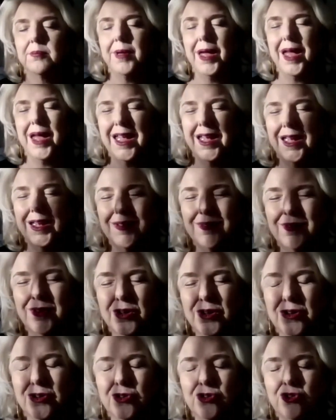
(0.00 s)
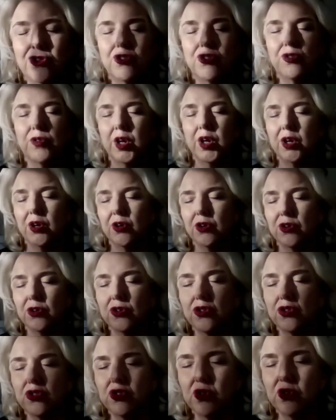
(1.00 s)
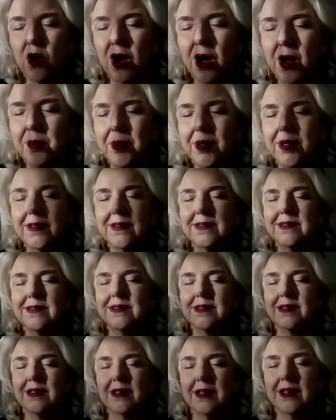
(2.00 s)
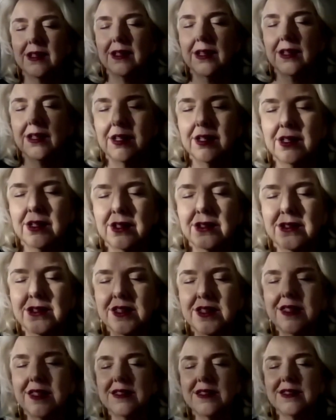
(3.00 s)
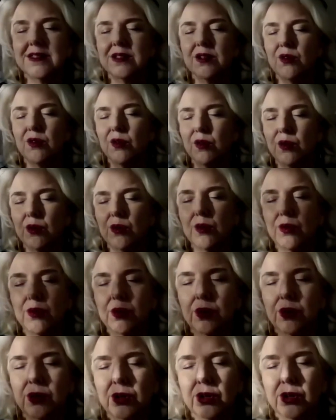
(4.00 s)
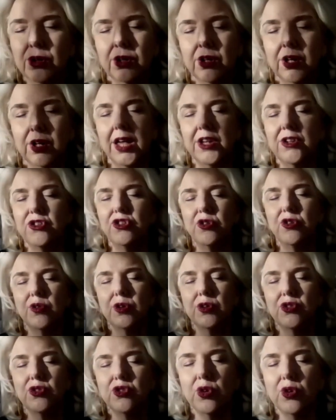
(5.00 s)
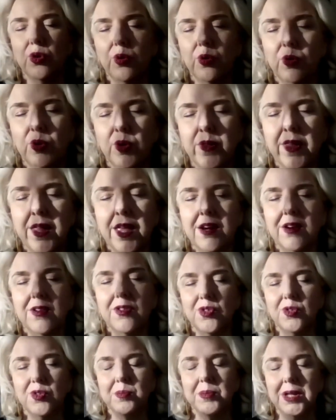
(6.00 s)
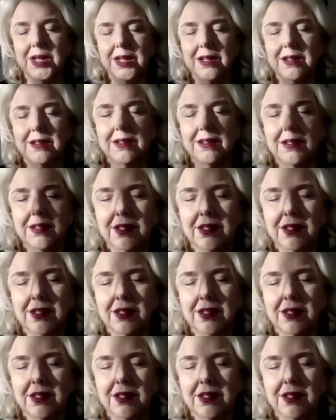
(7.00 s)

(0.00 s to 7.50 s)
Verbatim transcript: behaviors, triggers, traumas to the soul as your soul and theirs meet,